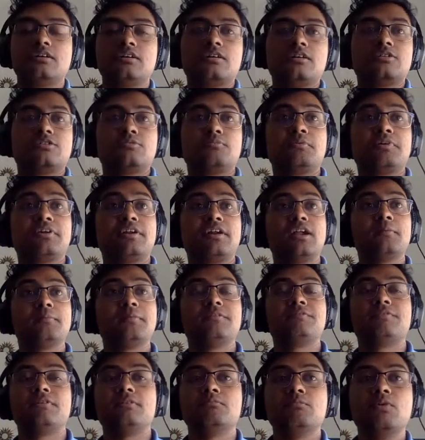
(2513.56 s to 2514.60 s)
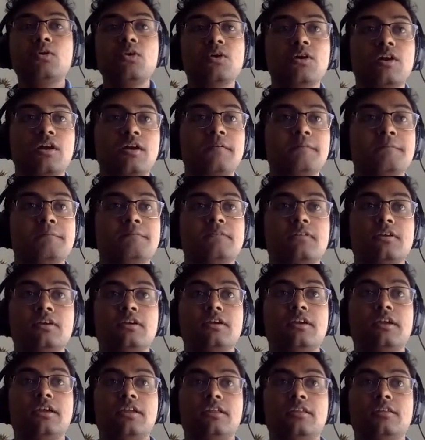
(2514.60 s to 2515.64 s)
split it up even more.
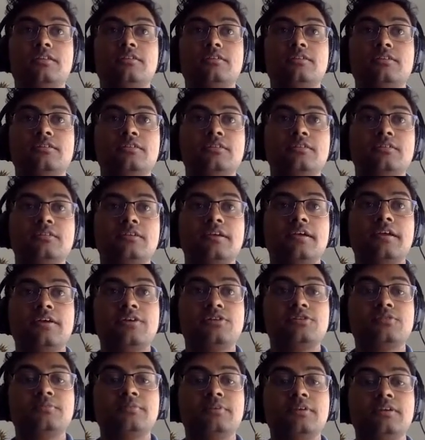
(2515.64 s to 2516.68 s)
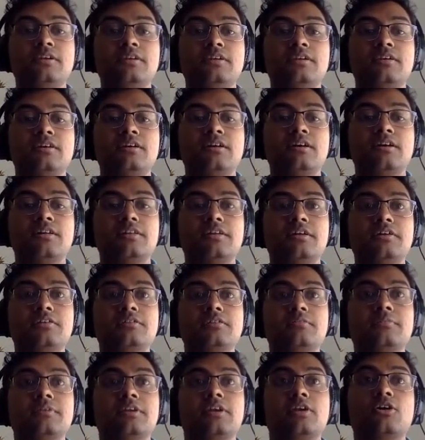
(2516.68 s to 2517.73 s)
It has to be, there's
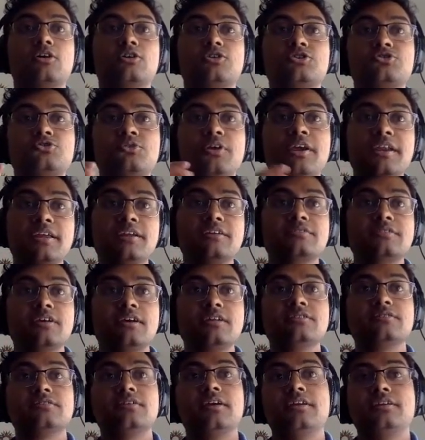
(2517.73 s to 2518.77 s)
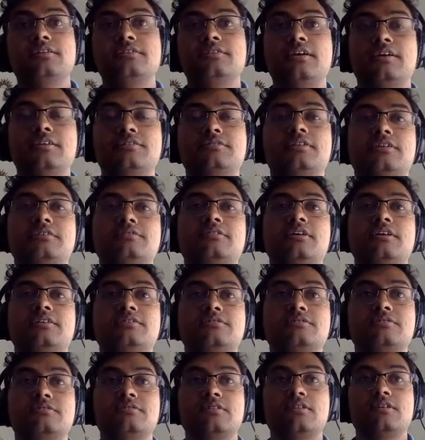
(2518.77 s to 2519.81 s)
something called training sets and testing
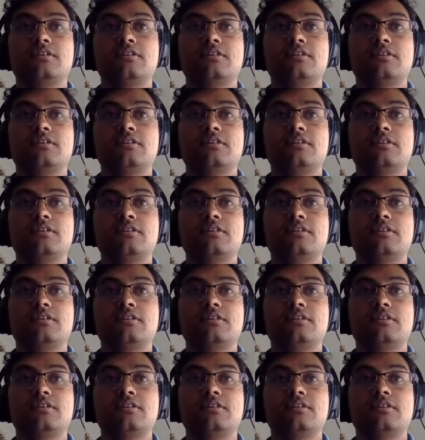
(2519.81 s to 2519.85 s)
sets.